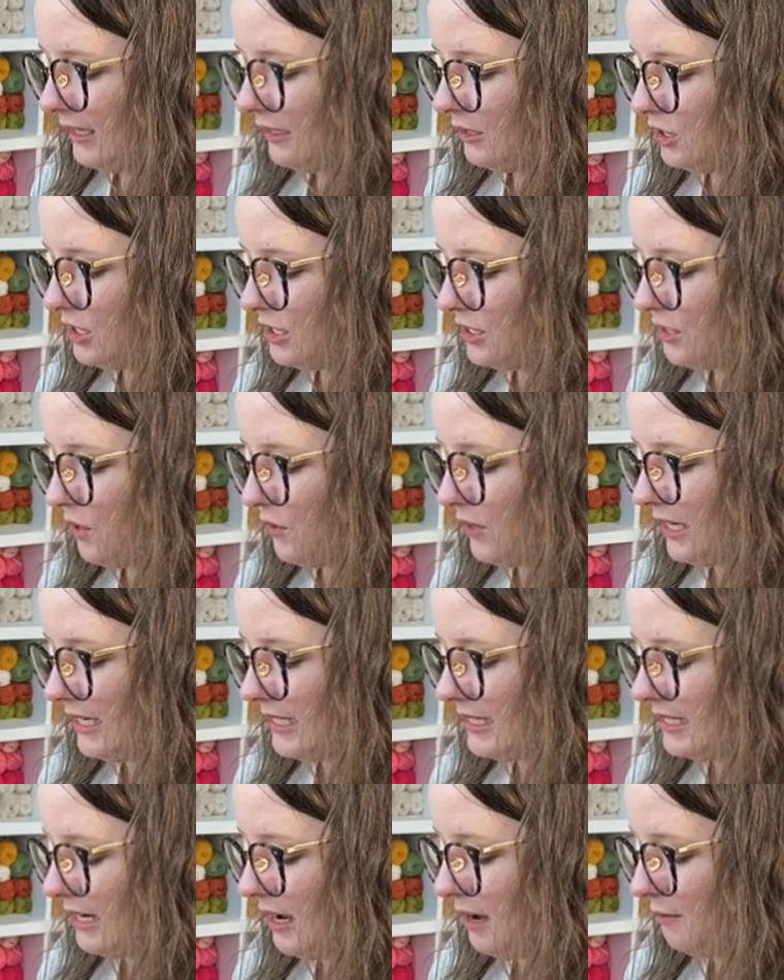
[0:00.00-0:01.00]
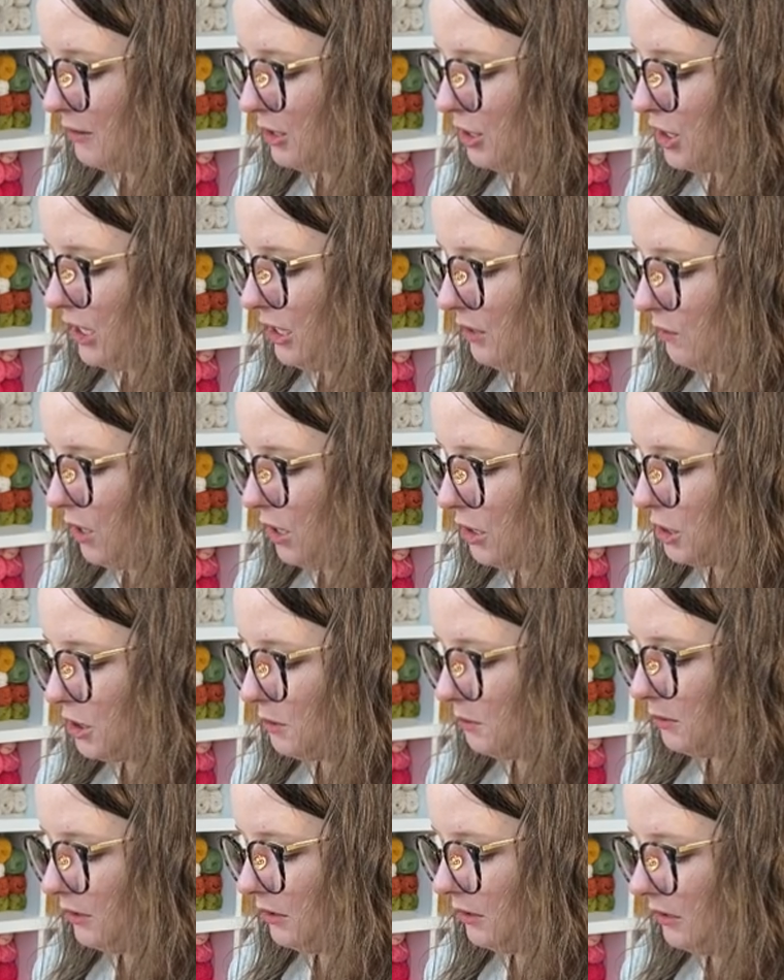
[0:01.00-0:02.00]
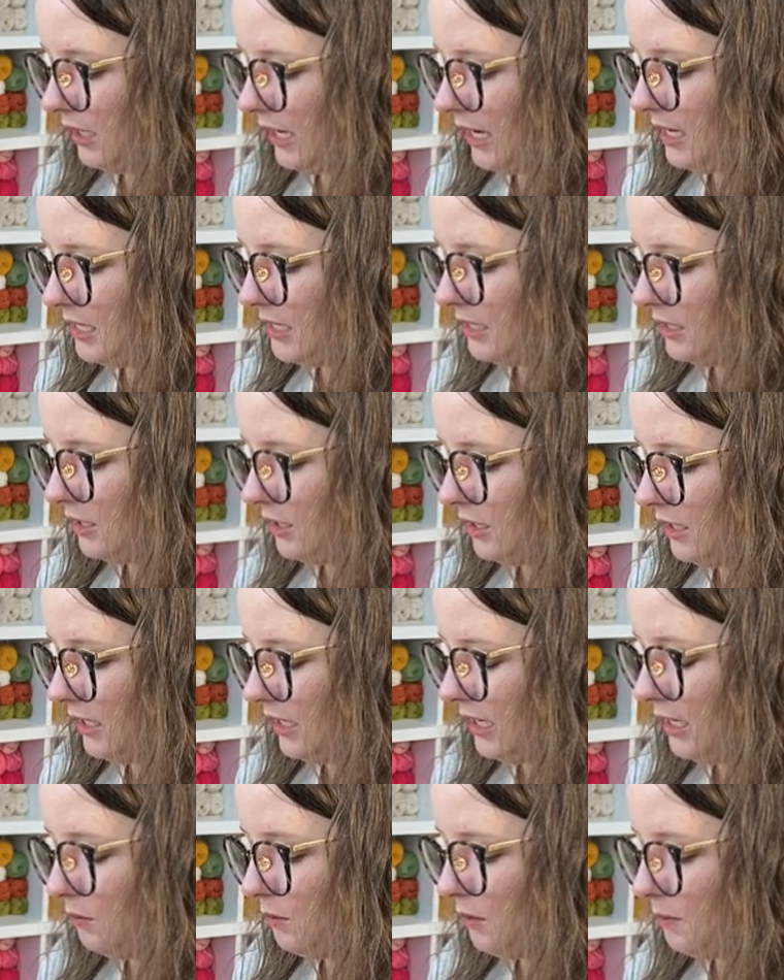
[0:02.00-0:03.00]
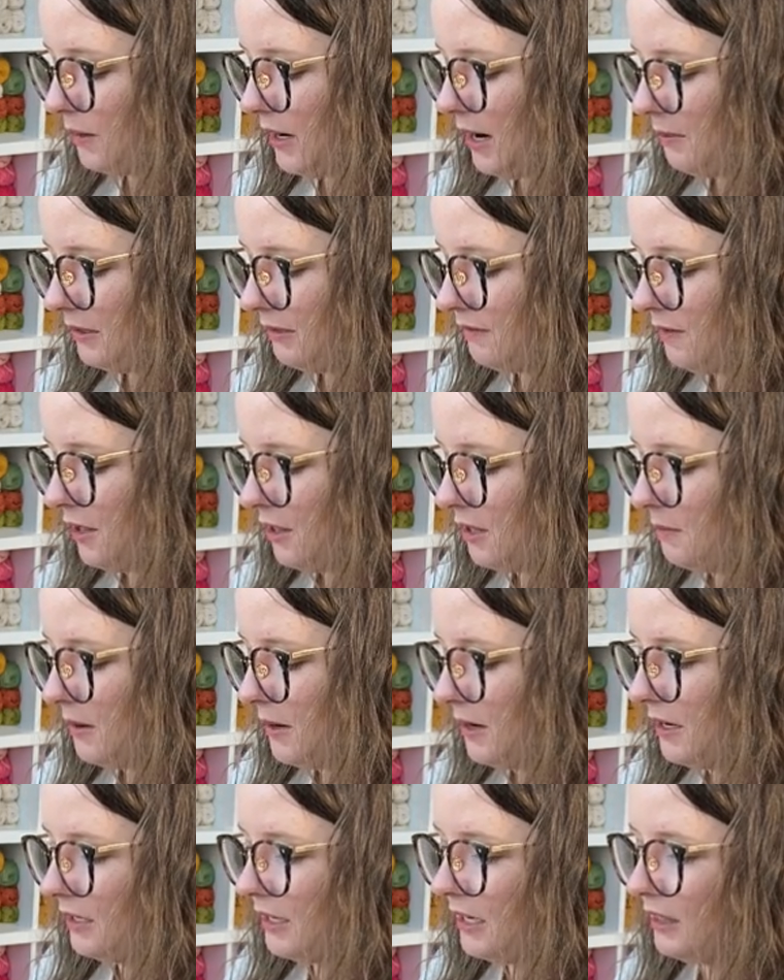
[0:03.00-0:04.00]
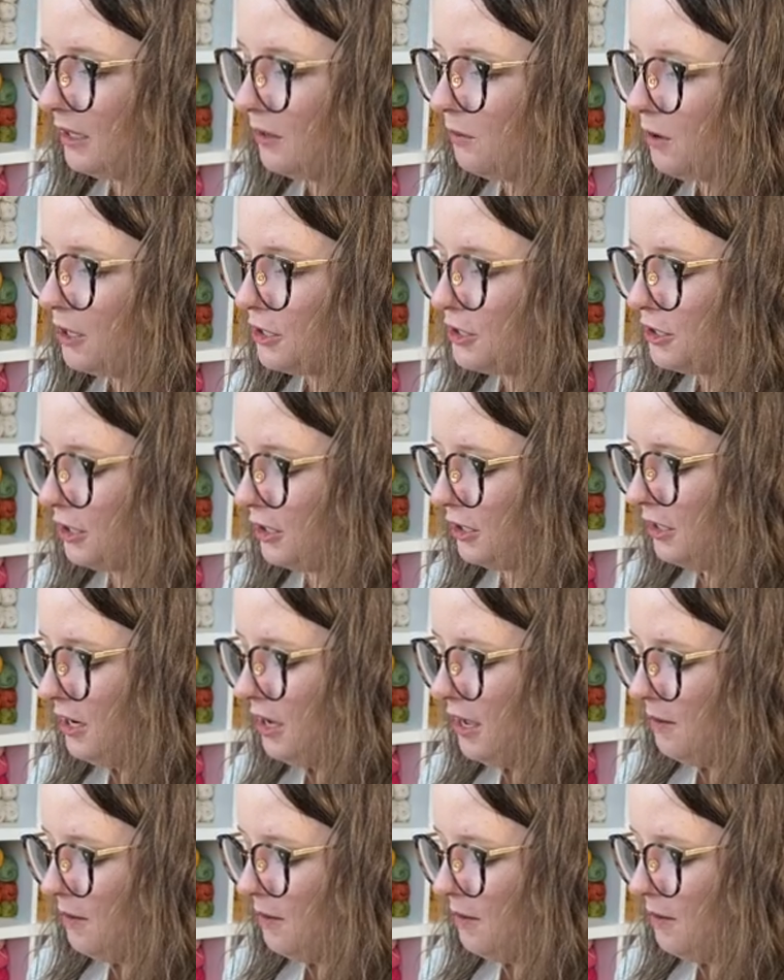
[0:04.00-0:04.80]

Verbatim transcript: just know he is not machine washable and he will probably fall apart in the washer.